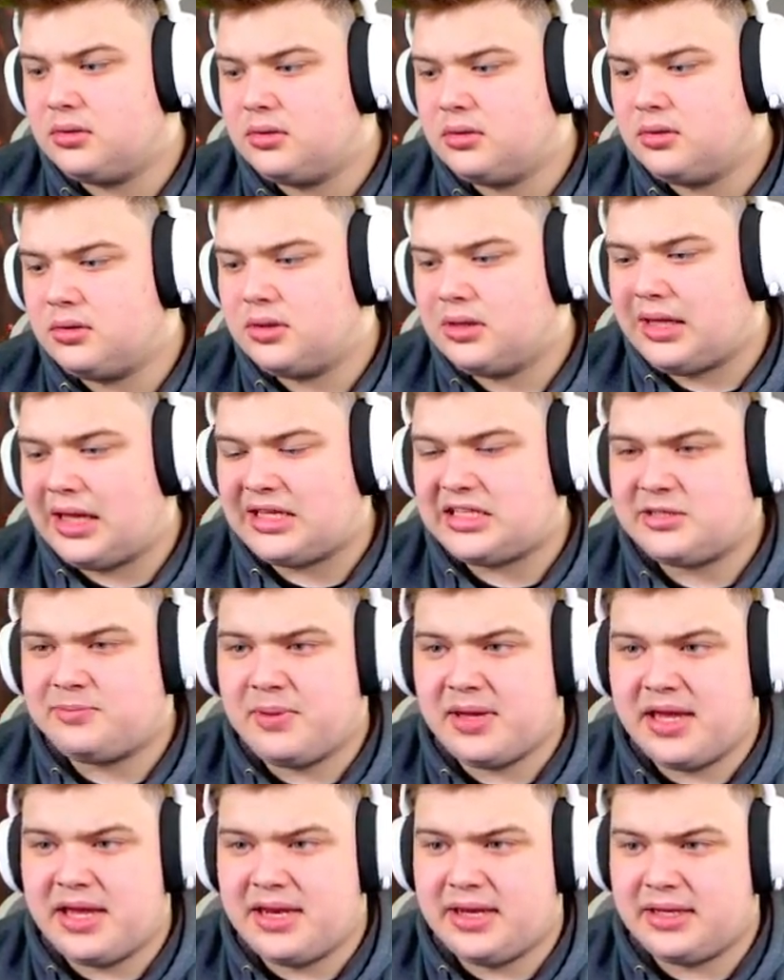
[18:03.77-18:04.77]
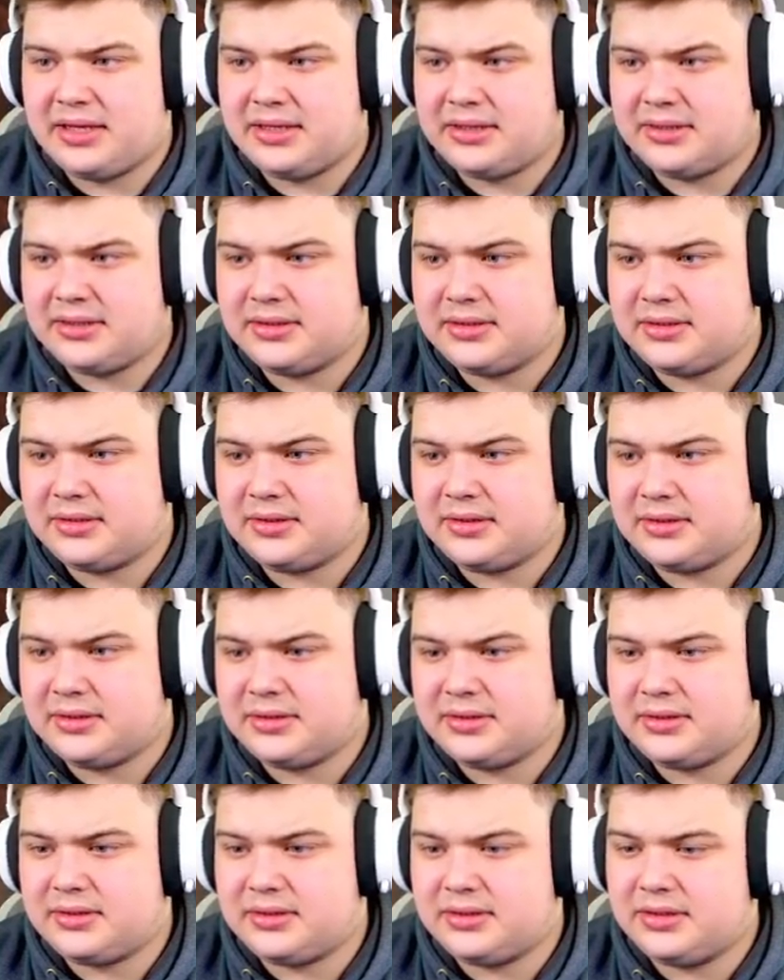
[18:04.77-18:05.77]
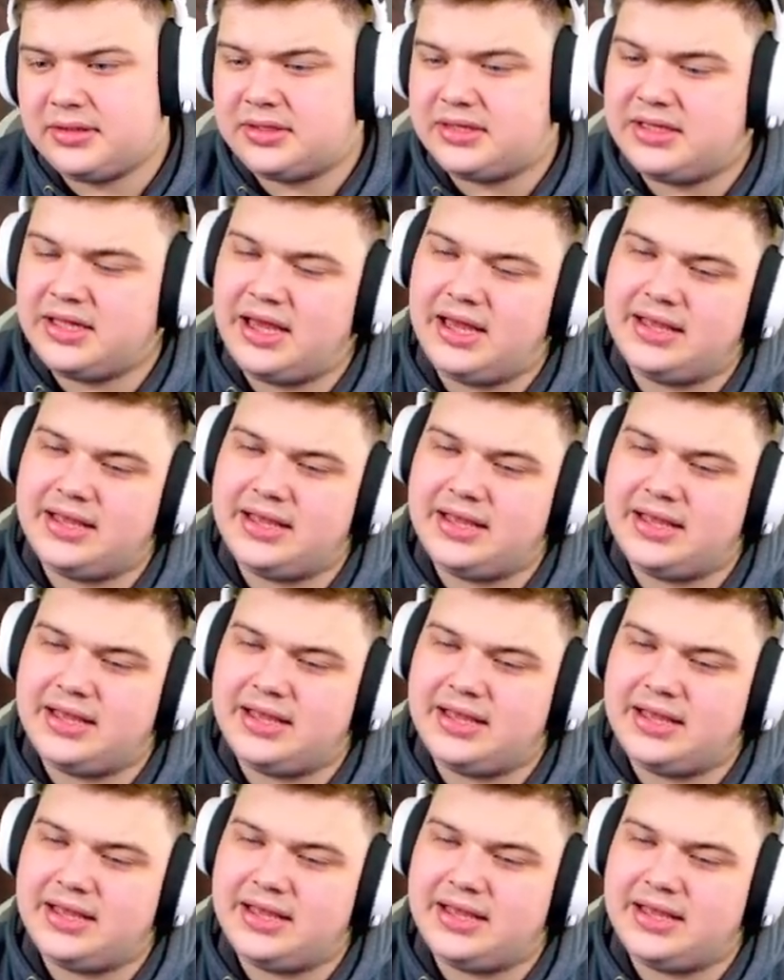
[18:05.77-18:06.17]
Last spin. Okay, it's